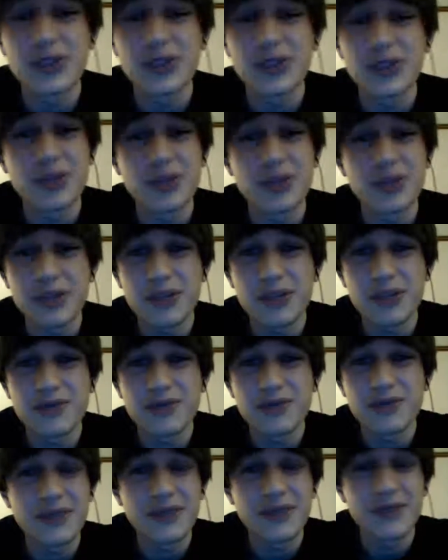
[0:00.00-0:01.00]
YouTube term
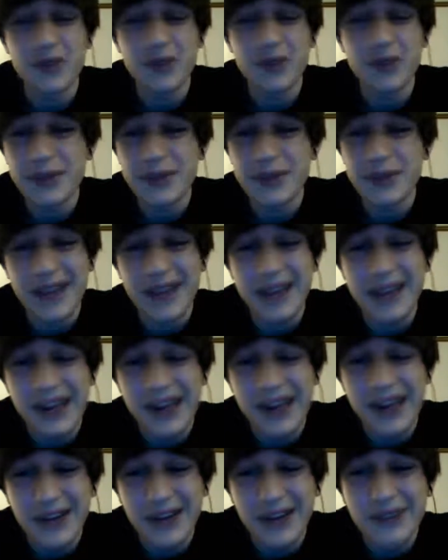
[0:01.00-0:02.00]
of agreement.
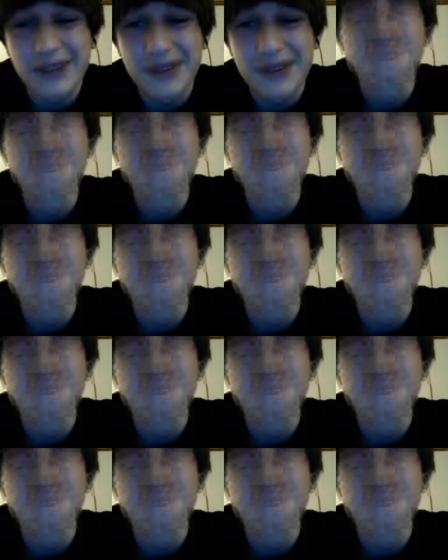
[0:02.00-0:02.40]
I don't know.